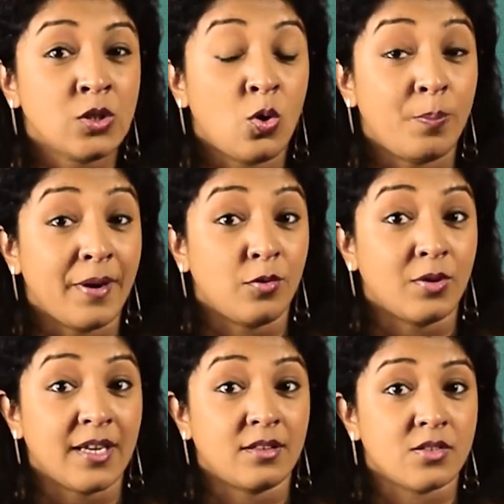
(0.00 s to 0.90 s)
Hope I
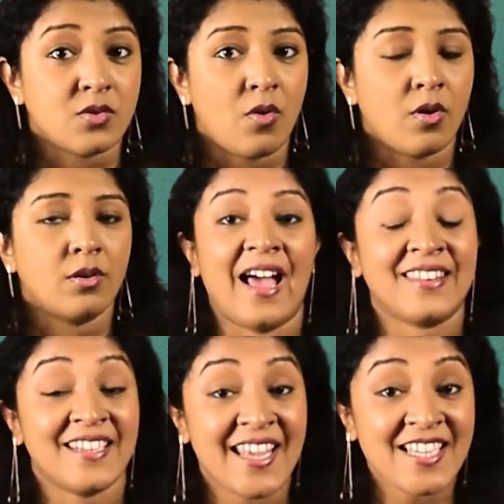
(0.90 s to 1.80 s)
don't get this wrong.
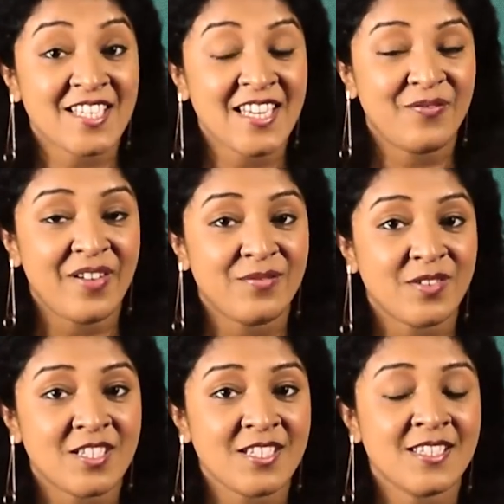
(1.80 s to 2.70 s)
And the next NEET
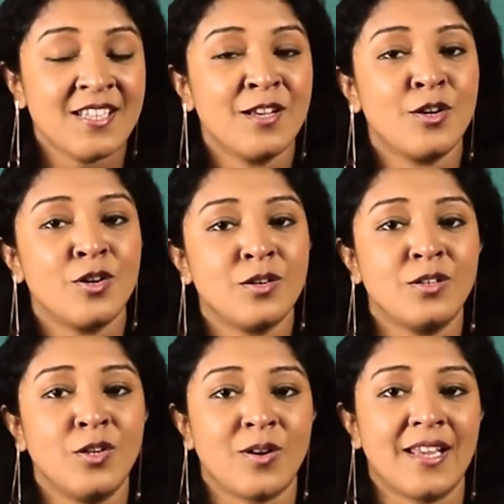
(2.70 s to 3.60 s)
favorite is
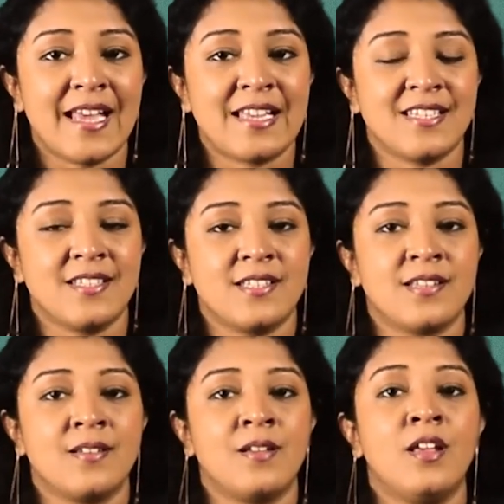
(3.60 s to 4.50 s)
nucleic acids.